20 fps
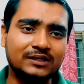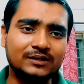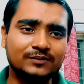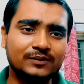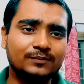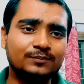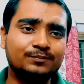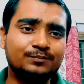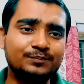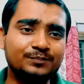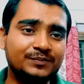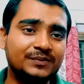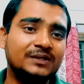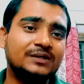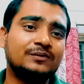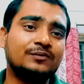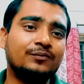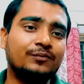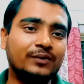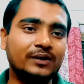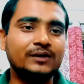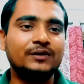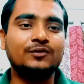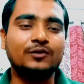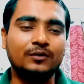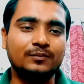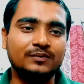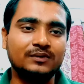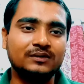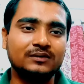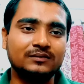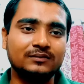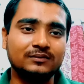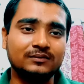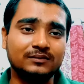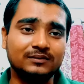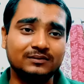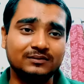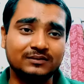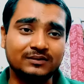If I pick one topic,
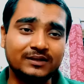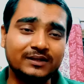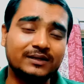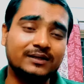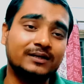they